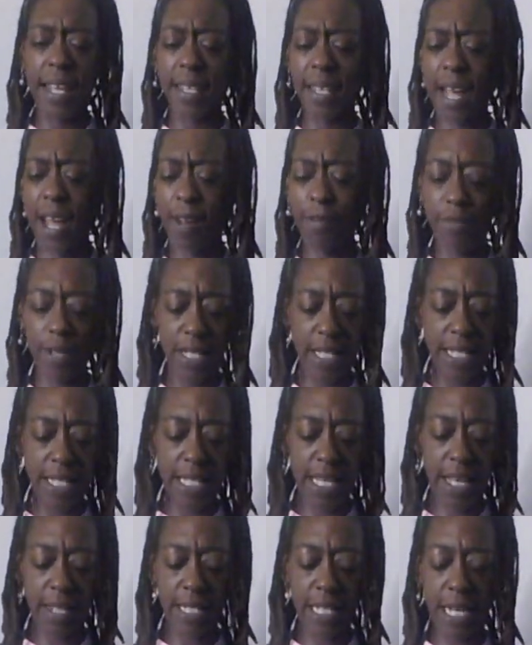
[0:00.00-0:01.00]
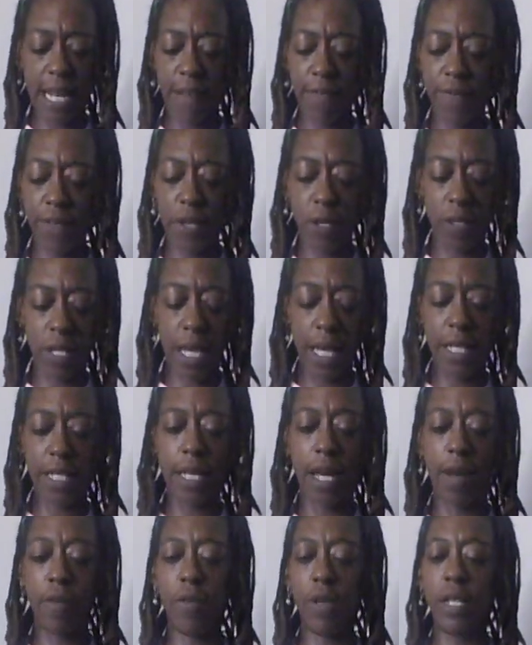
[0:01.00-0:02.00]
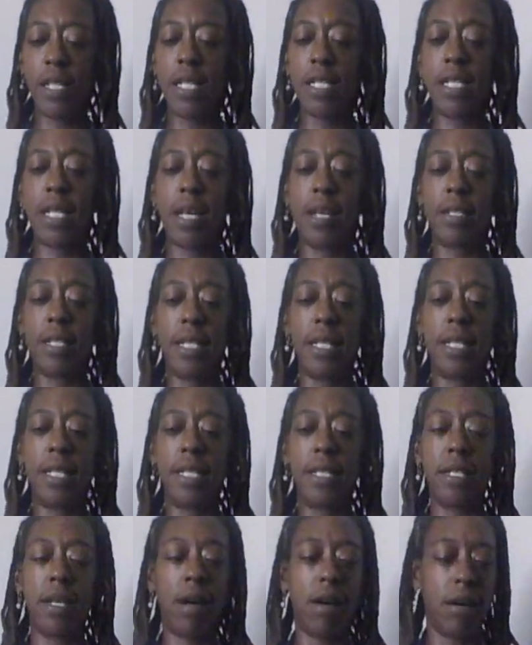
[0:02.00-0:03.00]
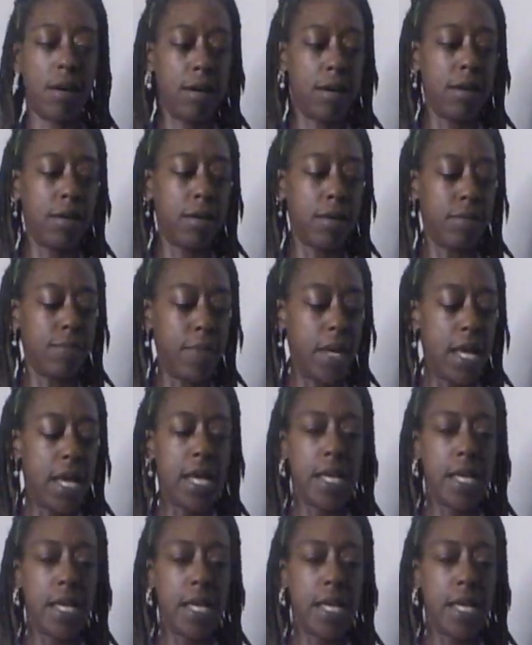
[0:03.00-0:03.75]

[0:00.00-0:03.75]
not really telling, I feel like not really telling um,